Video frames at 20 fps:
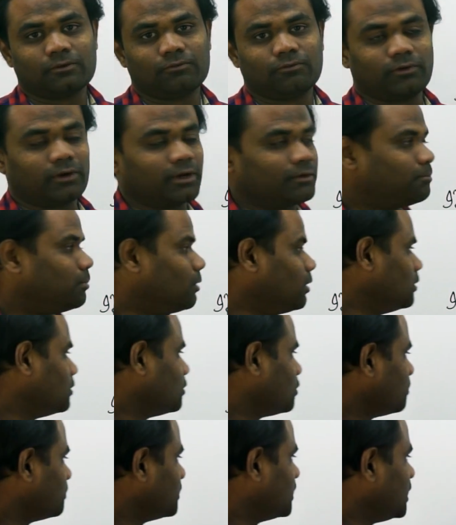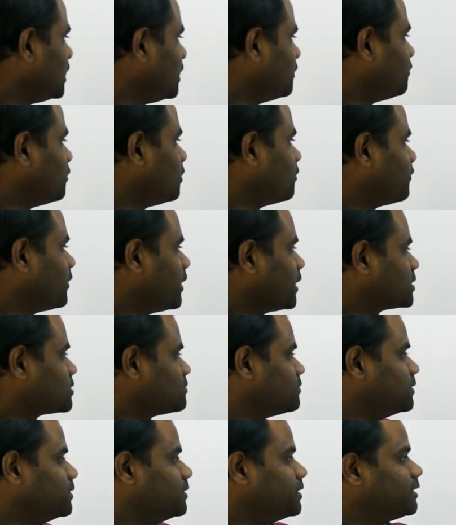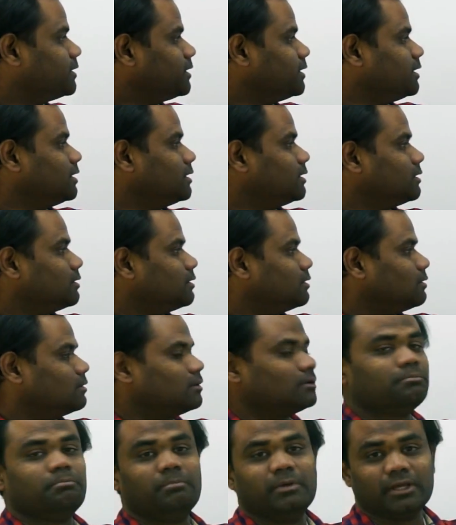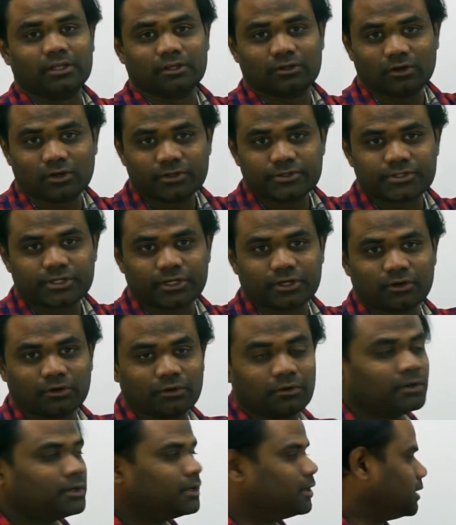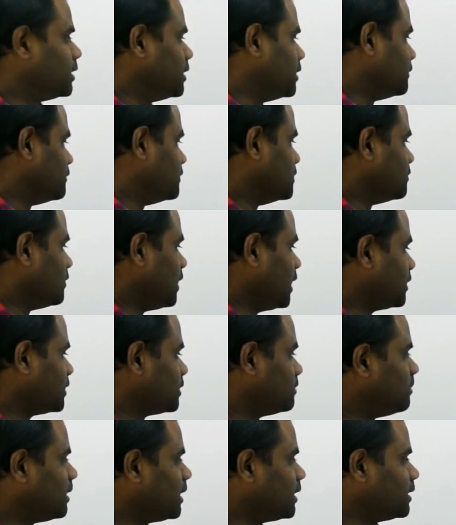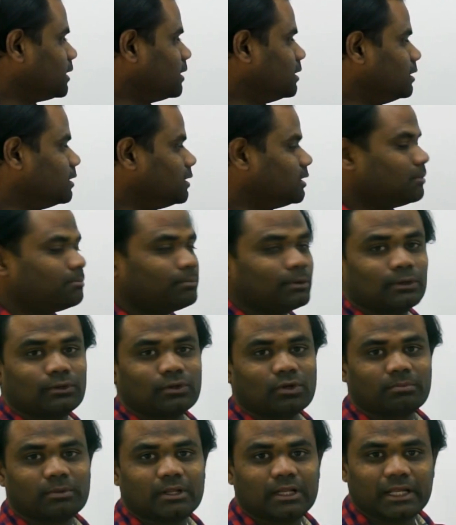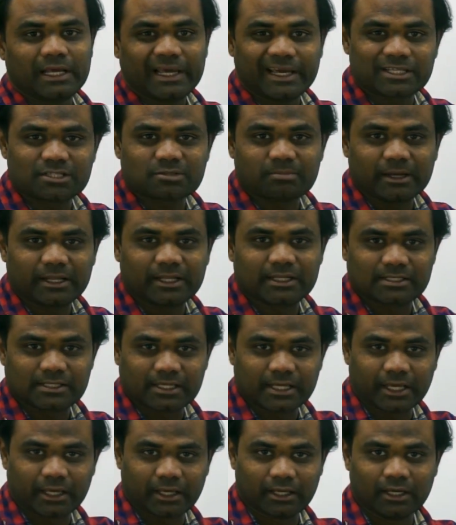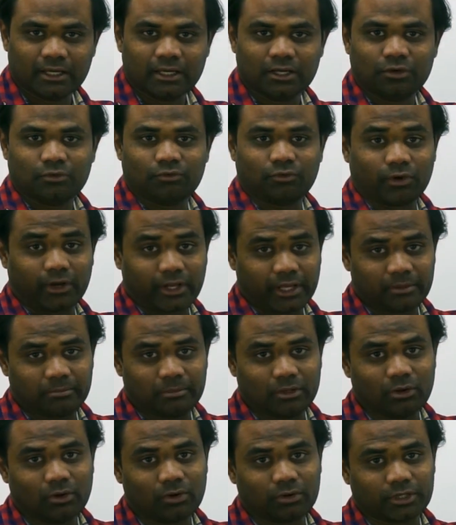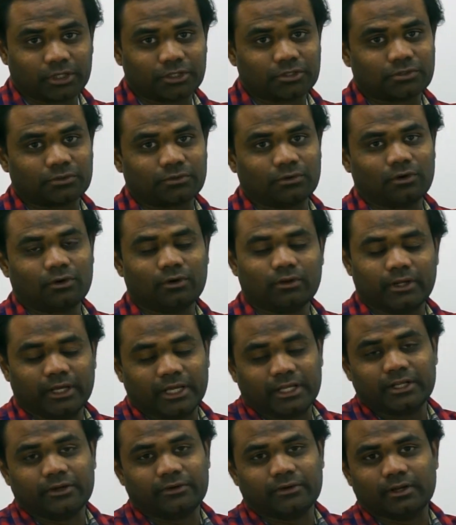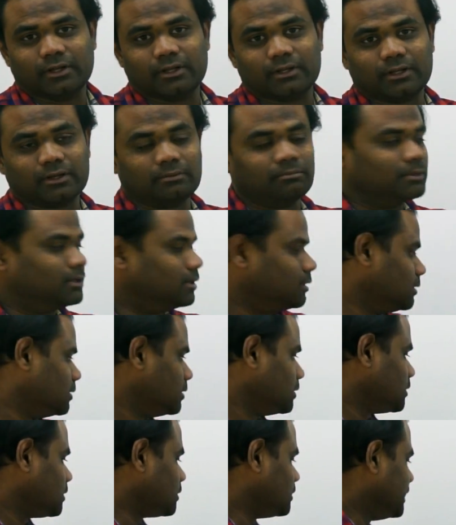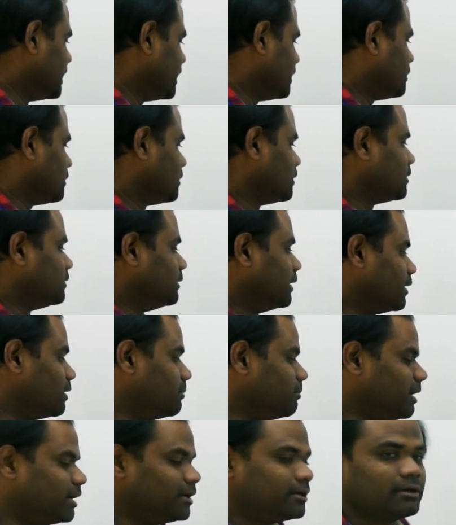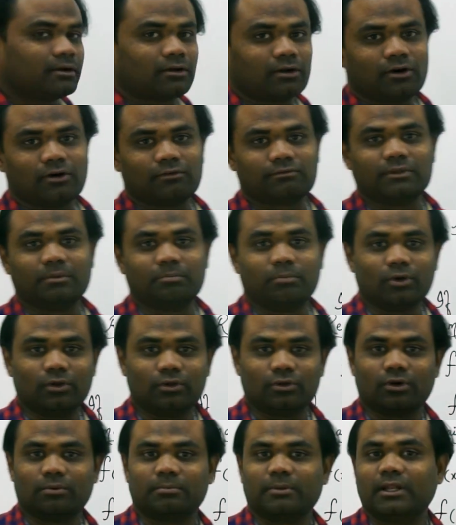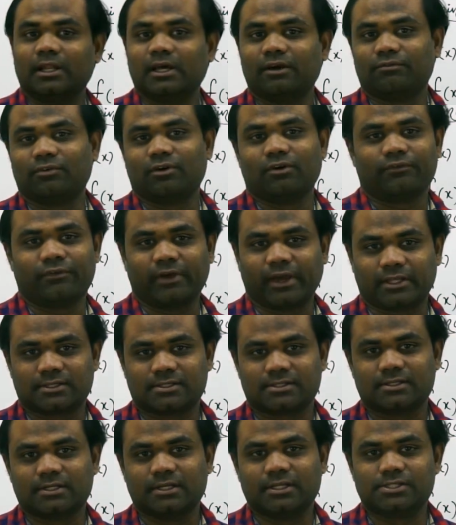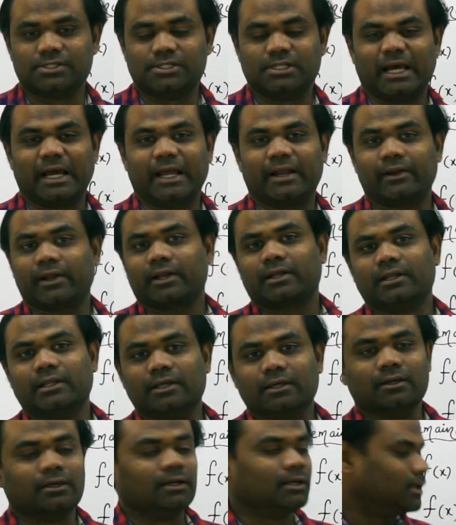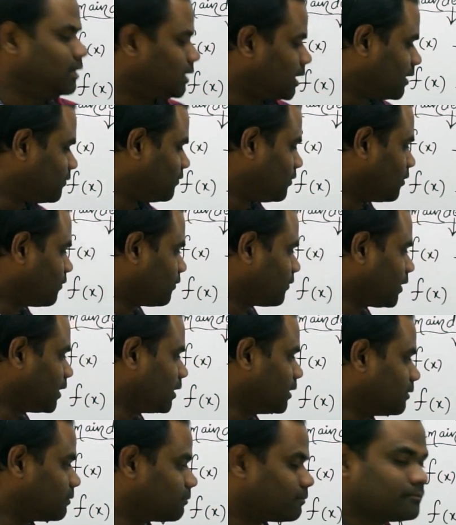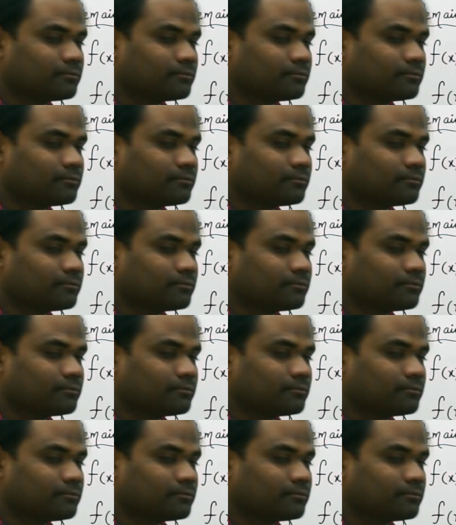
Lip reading: For a polynomial f of x with degree being non-zero, if divided by a linear polynomial x minus a for a belonging to any real number, then the remainder of the polynomial f of x is directly f of a.